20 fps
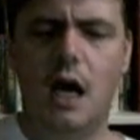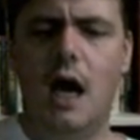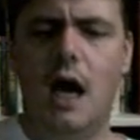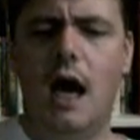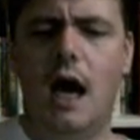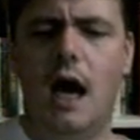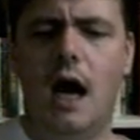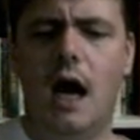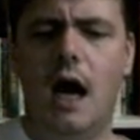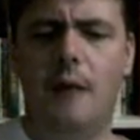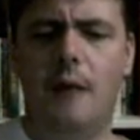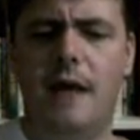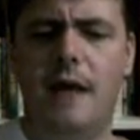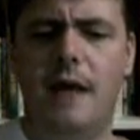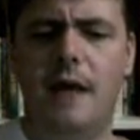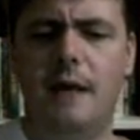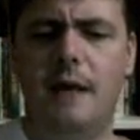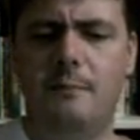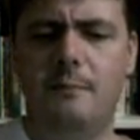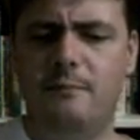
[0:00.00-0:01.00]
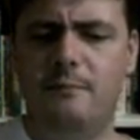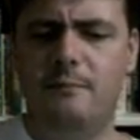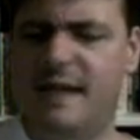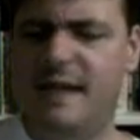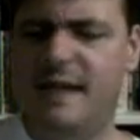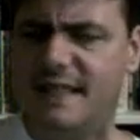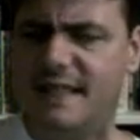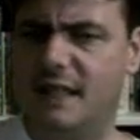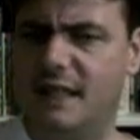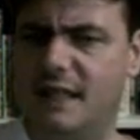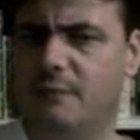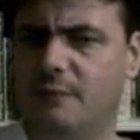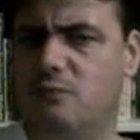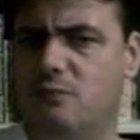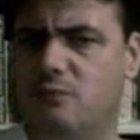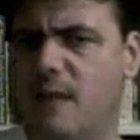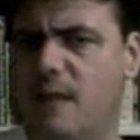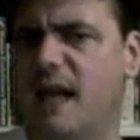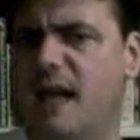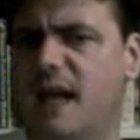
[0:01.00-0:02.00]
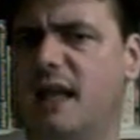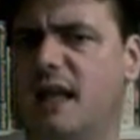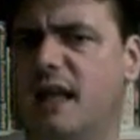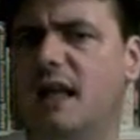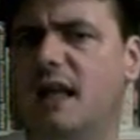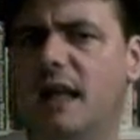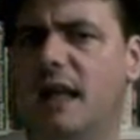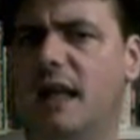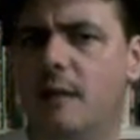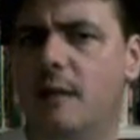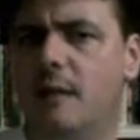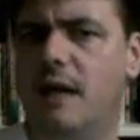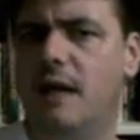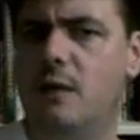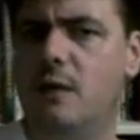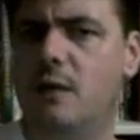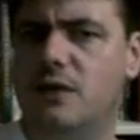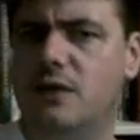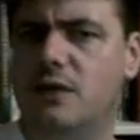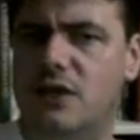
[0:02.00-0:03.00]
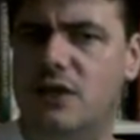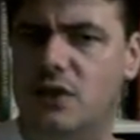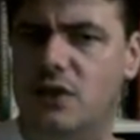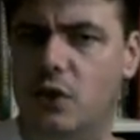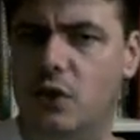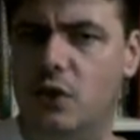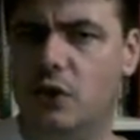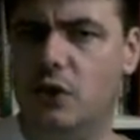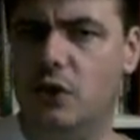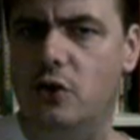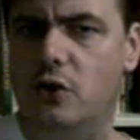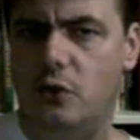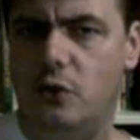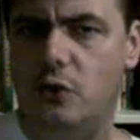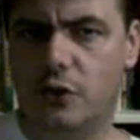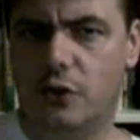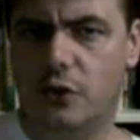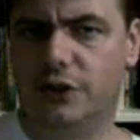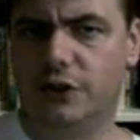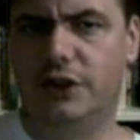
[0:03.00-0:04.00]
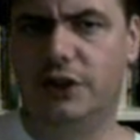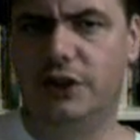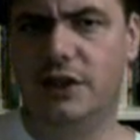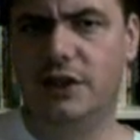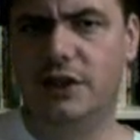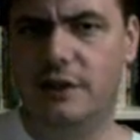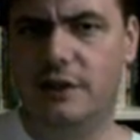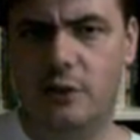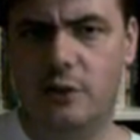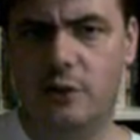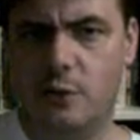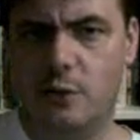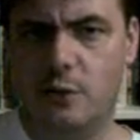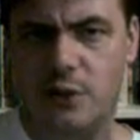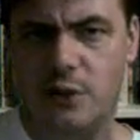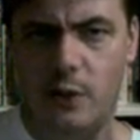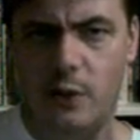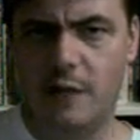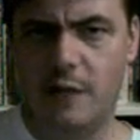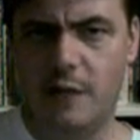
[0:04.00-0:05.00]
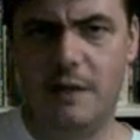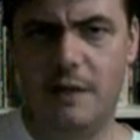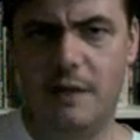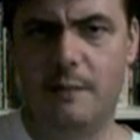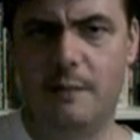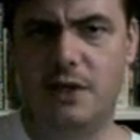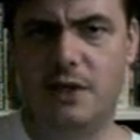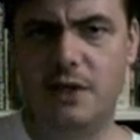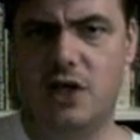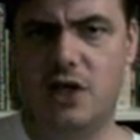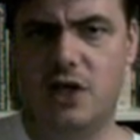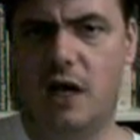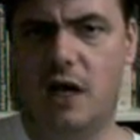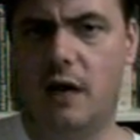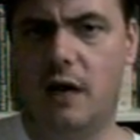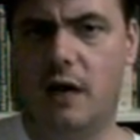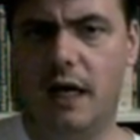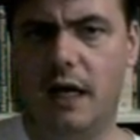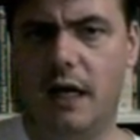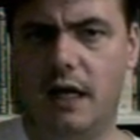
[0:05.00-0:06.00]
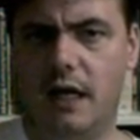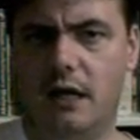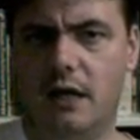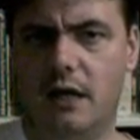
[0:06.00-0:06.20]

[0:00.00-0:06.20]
um, and basically making the claim that he was this good Christian who was going to be a missionary.